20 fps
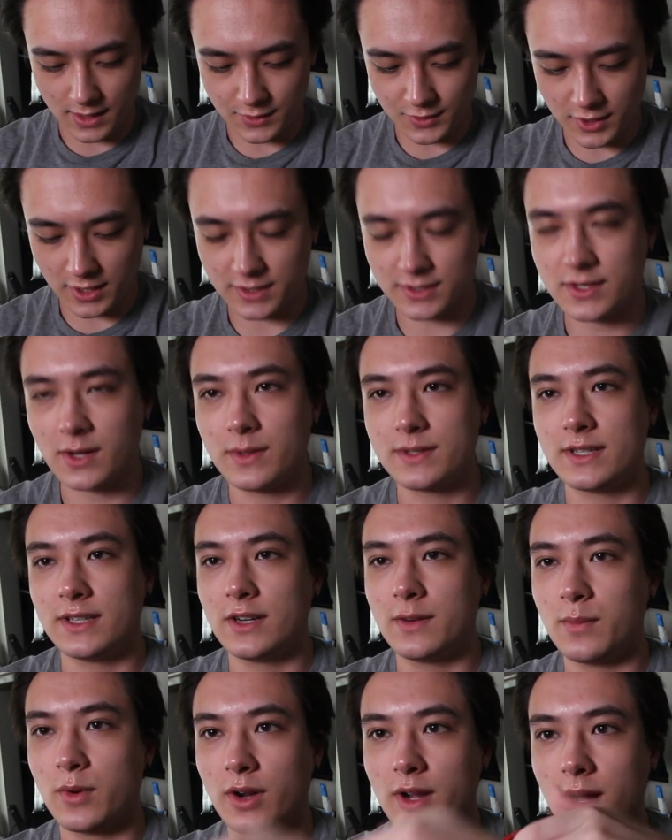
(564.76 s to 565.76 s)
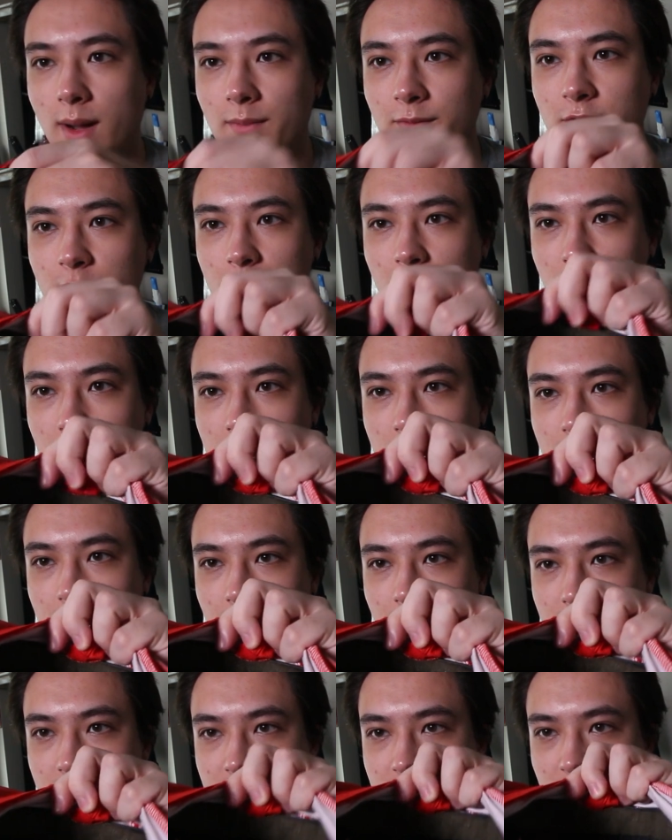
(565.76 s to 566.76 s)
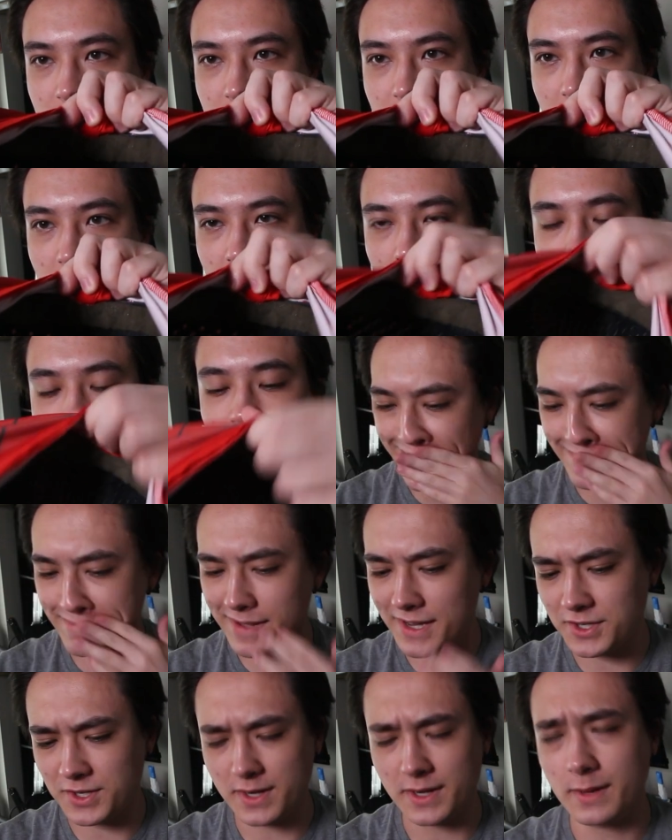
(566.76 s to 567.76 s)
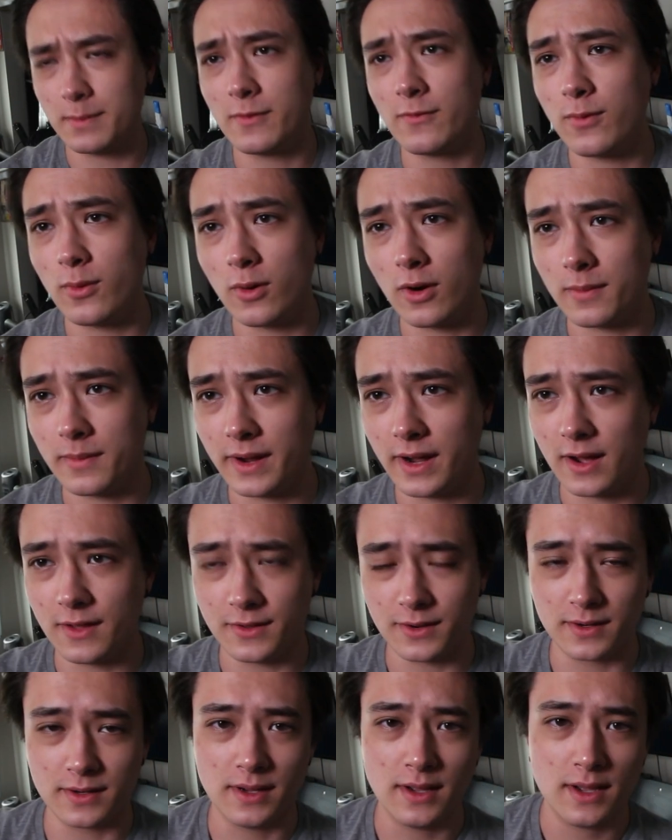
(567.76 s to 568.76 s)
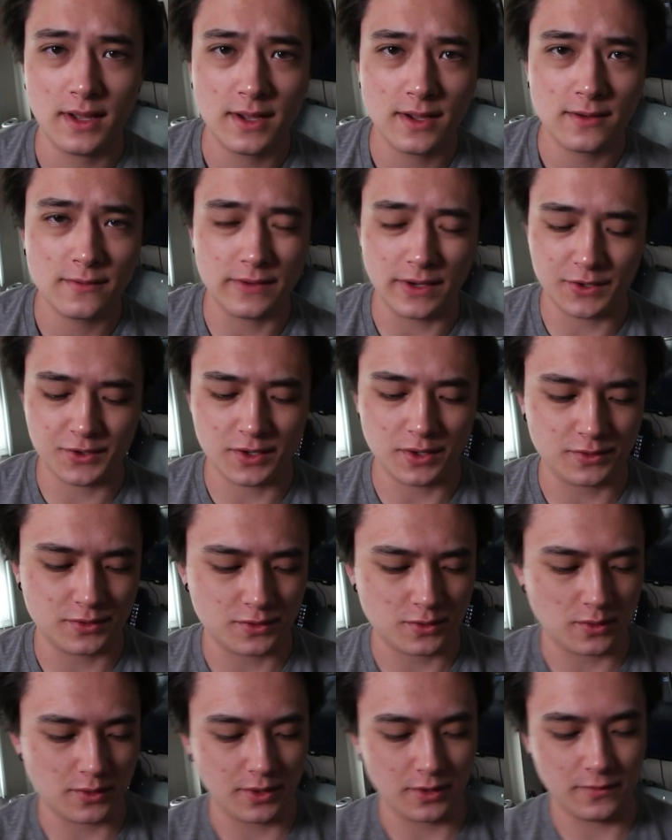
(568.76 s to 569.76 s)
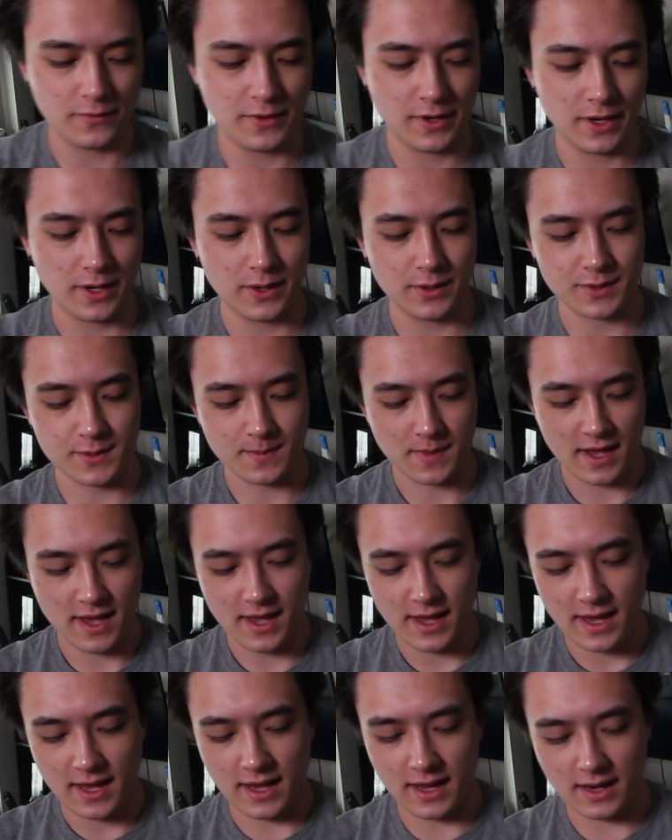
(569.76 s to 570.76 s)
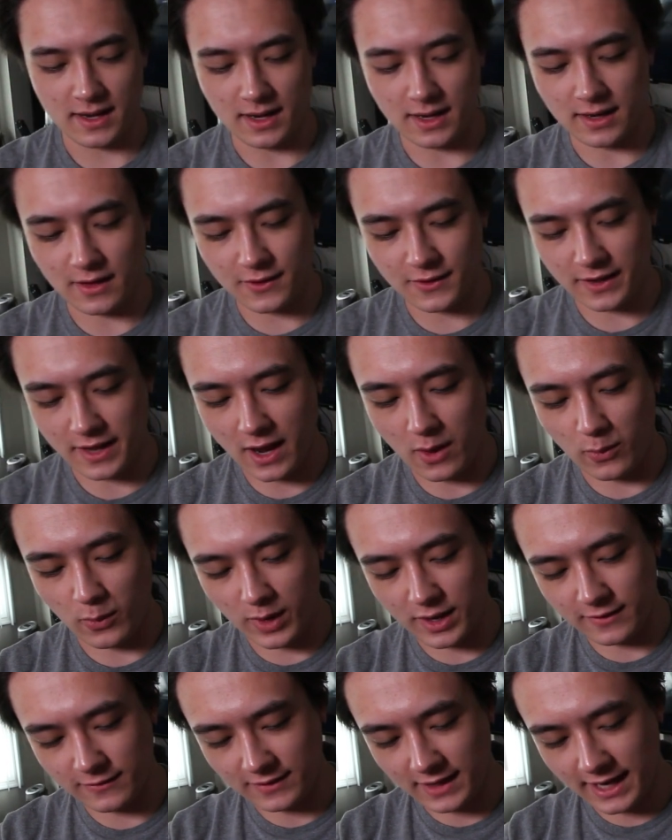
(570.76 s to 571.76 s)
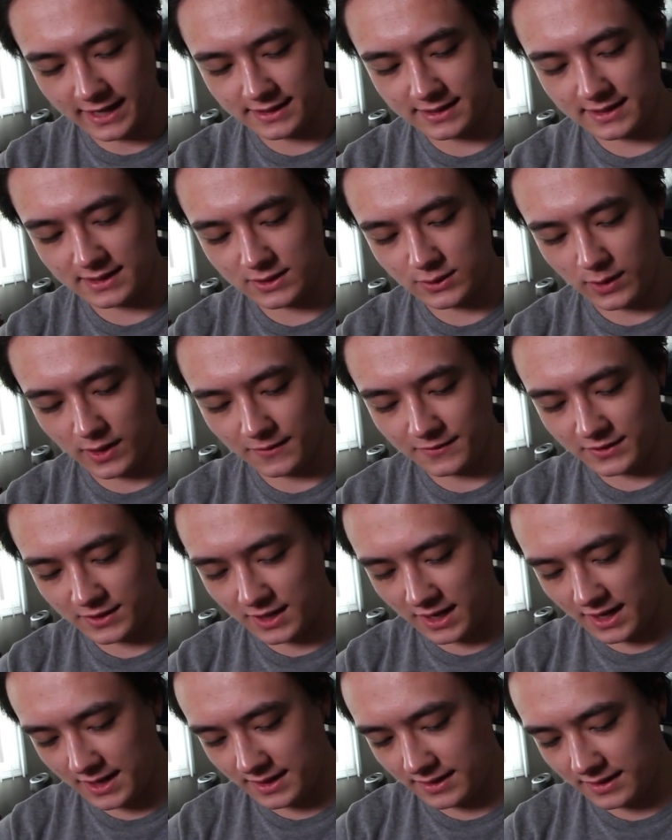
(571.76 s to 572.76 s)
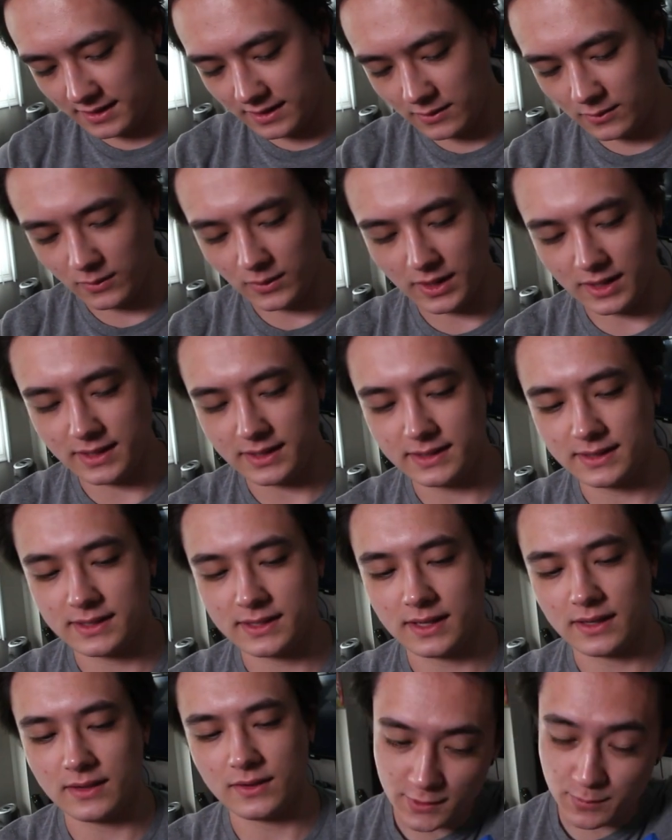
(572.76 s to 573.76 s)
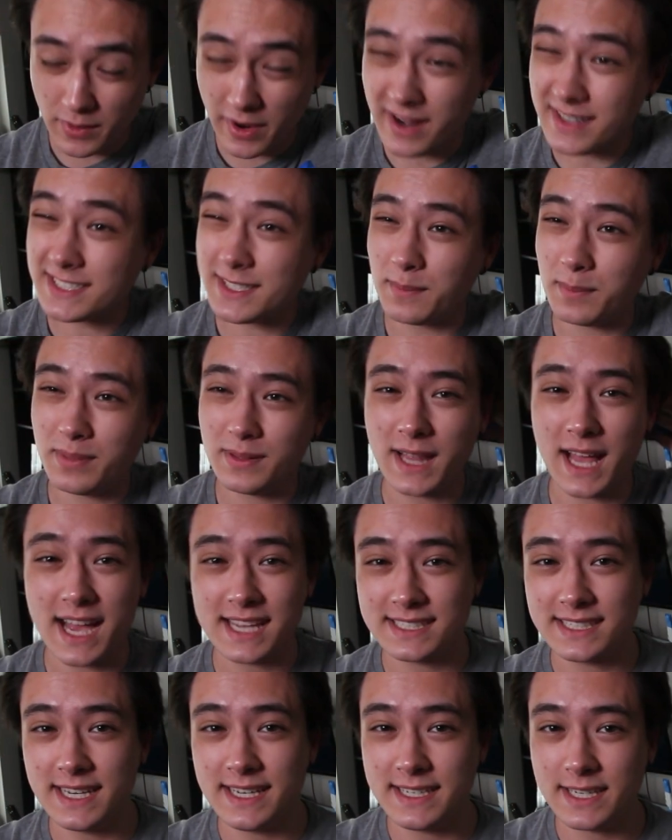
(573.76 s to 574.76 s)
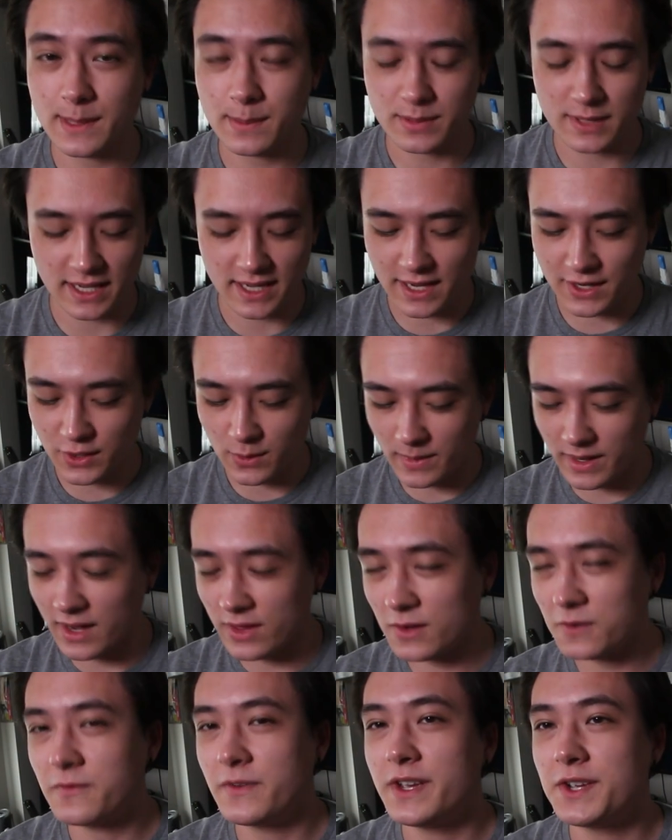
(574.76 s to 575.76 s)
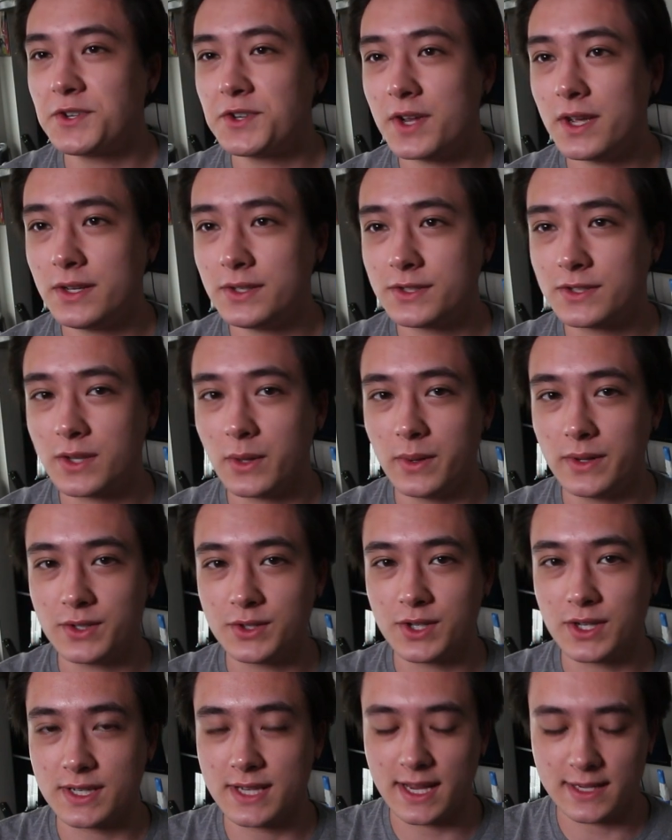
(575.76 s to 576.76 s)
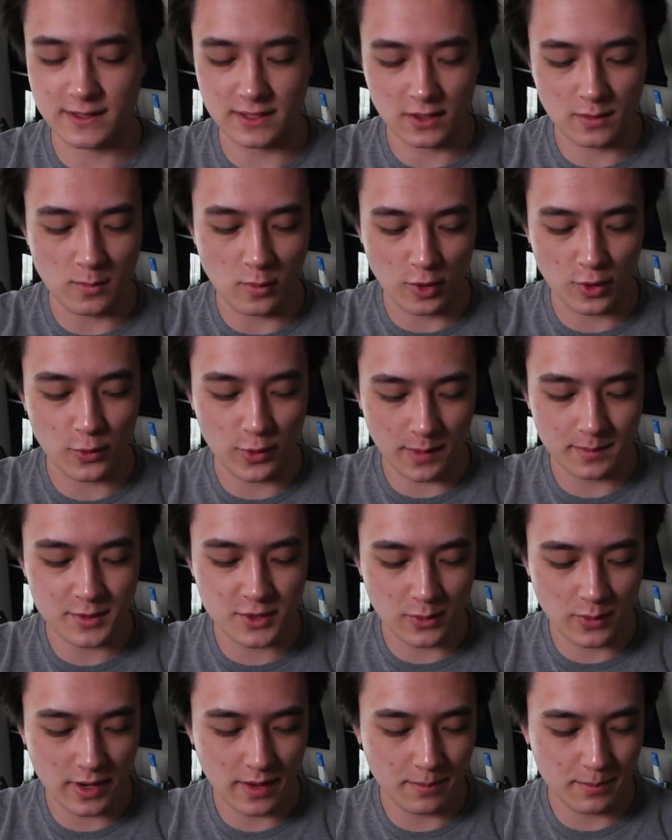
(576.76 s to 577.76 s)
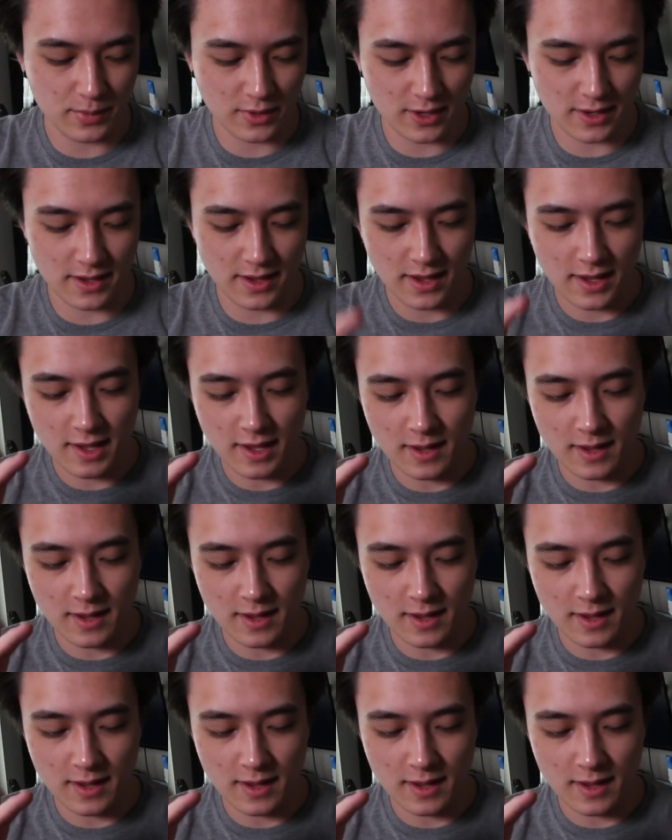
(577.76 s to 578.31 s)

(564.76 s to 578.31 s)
just so it's a little more comfortable. You can see there. I've mentioned it before in my other face shell tutorial videos. And another thing I would have liked to have done was spray on some Plasti-Dip like I do my other face shells, so it just has a little more grip to it. But